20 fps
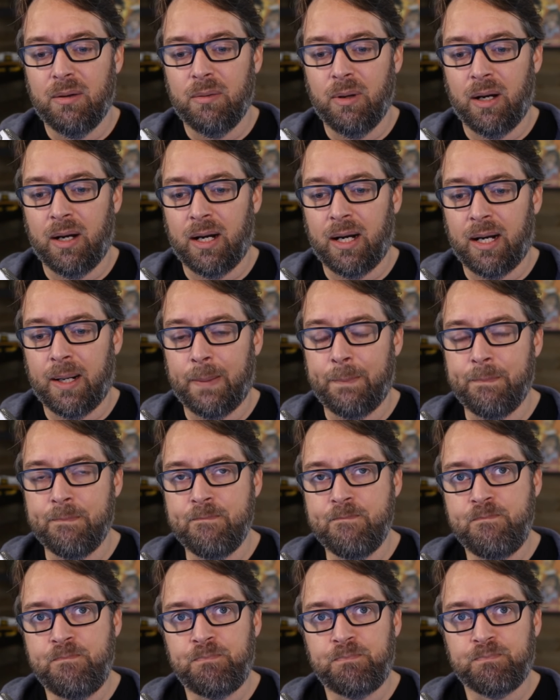
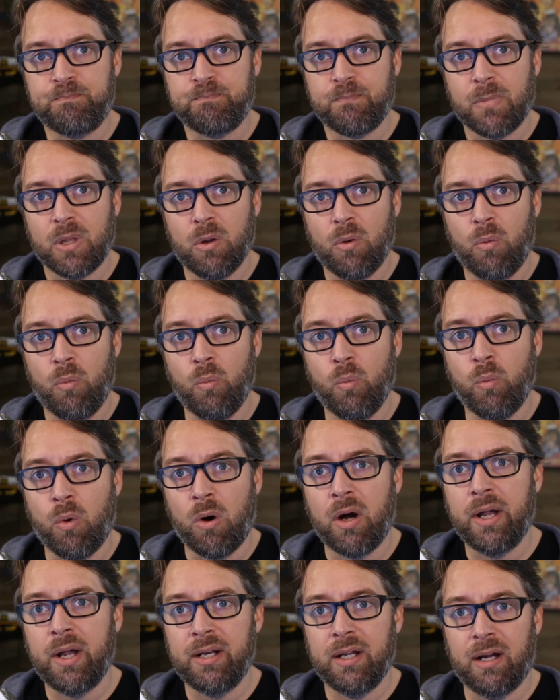
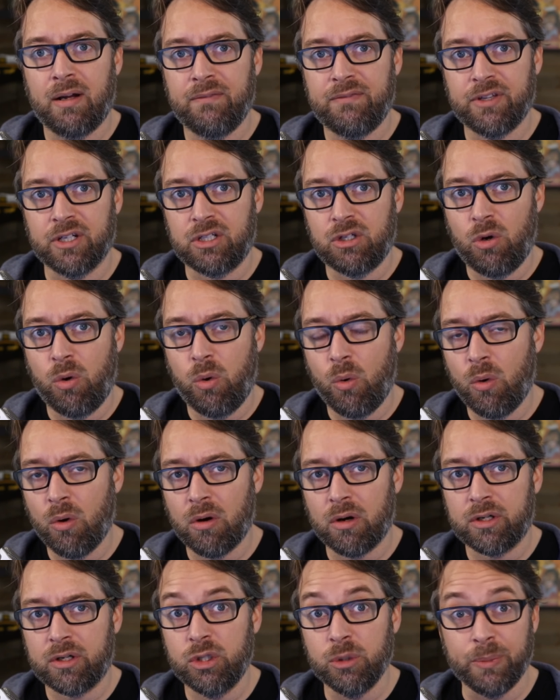one of the
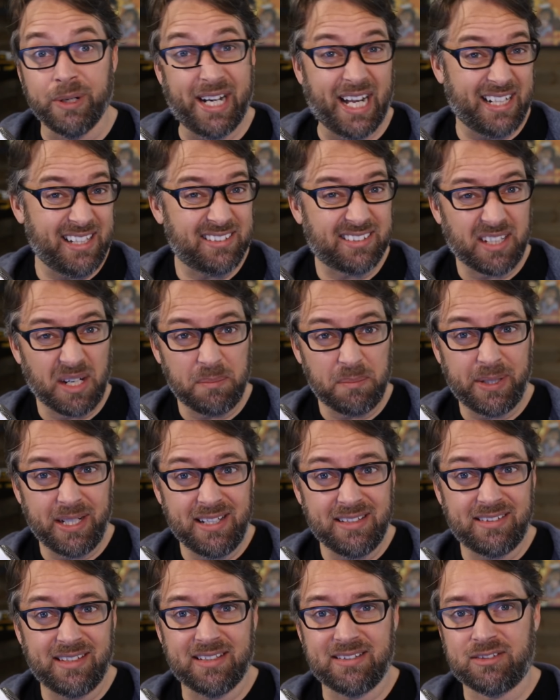core Kubernetes
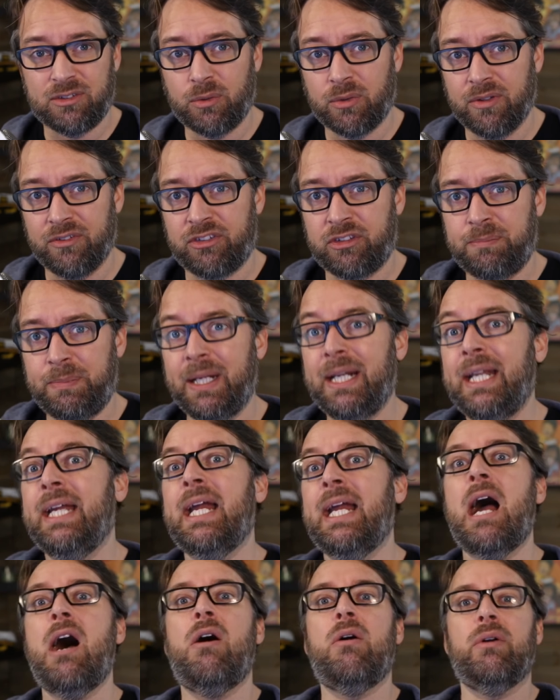companies that's sort of
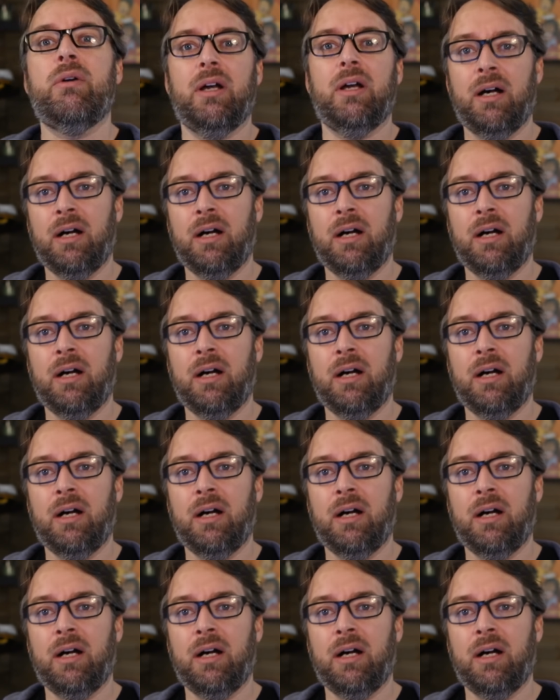spinning out